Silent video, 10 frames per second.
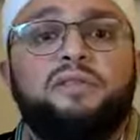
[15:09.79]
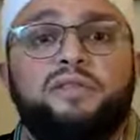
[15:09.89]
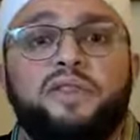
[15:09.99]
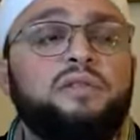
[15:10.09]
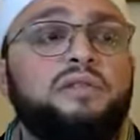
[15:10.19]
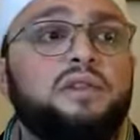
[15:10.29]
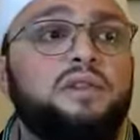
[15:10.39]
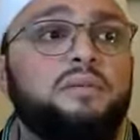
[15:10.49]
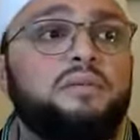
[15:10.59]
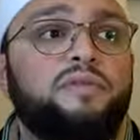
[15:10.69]
feel
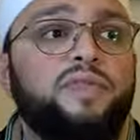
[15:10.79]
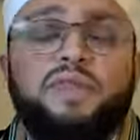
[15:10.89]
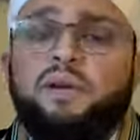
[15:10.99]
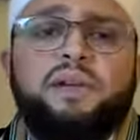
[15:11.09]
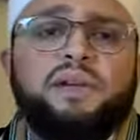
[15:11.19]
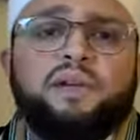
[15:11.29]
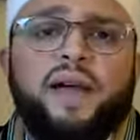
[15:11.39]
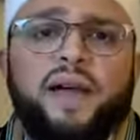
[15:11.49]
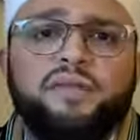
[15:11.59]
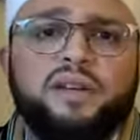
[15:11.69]
that we don't
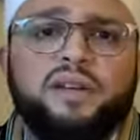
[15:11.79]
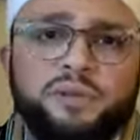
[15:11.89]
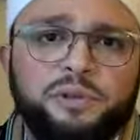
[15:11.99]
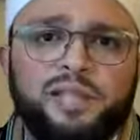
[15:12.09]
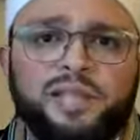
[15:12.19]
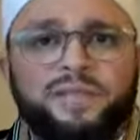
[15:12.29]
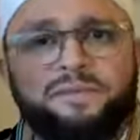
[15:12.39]
have a community.